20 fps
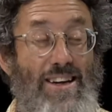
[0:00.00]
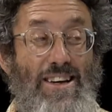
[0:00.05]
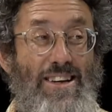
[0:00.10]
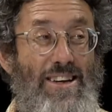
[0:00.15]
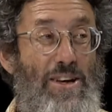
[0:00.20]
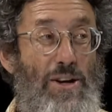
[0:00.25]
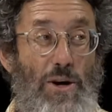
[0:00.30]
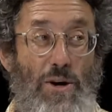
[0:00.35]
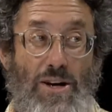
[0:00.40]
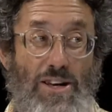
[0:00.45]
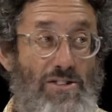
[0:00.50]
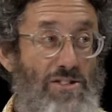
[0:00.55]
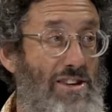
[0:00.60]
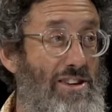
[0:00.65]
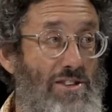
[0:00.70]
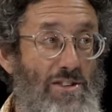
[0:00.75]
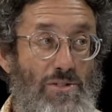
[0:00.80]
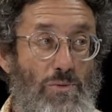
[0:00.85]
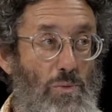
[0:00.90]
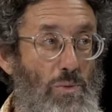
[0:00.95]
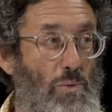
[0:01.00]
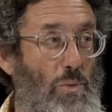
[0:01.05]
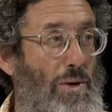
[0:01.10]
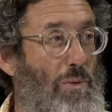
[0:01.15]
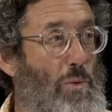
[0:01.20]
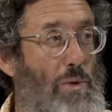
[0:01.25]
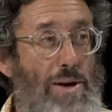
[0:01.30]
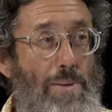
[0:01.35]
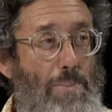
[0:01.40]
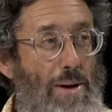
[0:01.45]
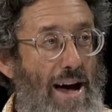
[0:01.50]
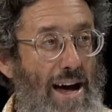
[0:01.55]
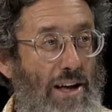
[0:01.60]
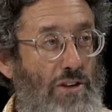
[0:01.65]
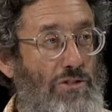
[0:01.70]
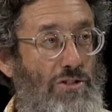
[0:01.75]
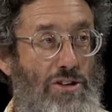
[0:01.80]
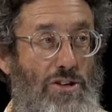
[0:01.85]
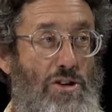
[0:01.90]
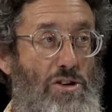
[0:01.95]
You know, it didn't. When we
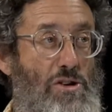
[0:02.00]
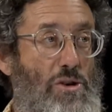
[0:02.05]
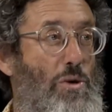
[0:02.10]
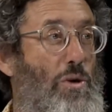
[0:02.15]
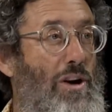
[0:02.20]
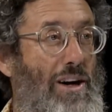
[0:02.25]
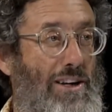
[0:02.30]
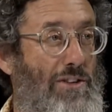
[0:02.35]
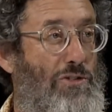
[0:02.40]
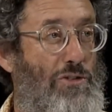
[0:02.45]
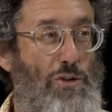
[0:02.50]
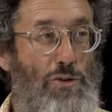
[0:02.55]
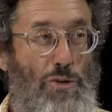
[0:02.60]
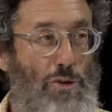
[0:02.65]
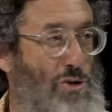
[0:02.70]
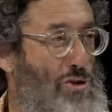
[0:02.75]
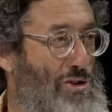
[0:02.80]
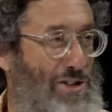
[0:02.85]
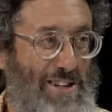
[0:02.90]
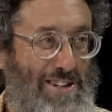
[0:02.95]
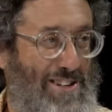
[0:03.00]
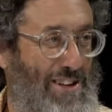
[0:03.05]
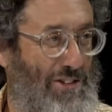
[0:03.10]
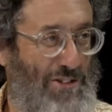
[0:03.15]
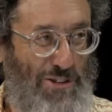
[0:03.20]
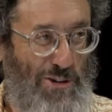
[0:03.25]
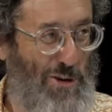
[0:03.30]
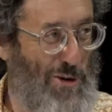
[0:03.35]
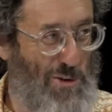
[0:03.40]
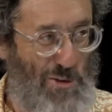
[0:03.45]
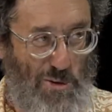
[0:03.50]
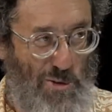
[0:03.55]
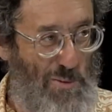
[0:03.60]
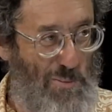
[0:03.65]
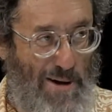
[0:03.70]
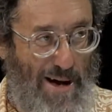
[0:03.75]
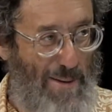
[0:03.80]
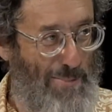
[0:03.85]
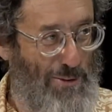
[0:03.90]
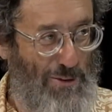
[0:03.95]
pass a new constitution, it doesn't go through a
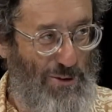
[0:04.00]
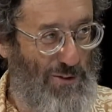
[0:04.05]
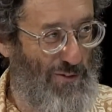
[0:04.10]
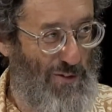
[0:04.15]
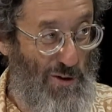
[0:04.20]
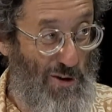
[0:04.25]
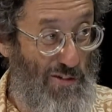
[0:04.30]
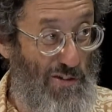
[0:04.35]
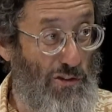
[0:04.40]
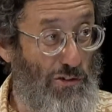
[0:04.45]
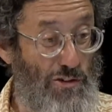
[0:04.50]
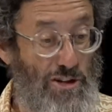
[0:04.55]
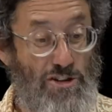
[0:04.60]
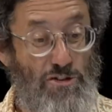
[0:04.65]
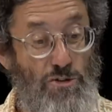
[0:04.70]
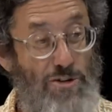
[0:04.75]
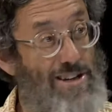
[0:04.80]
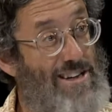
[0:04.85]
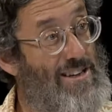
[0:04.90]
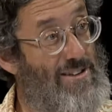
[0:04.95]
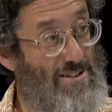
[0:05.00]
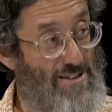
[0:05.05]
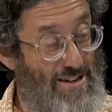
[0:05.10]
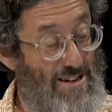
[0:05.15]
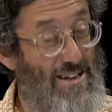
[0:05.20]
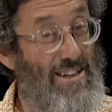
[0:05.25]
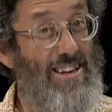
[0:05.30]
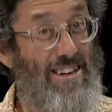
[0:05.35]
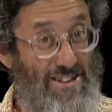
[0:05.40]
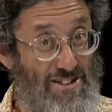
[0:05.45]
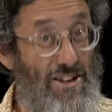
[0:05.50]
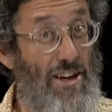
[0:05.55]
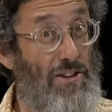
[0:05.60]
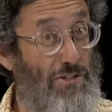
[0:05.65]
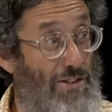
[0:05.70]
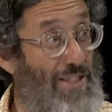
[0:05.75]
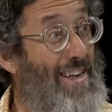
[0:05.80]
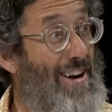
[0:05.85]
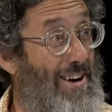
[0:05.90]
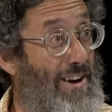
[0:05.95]
popular vote in this no. country. It does
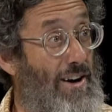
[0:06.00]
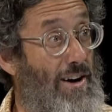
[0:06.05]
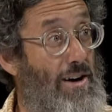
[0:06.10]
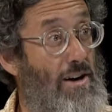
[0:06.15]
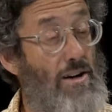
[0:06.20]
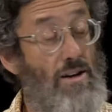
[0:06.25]
there.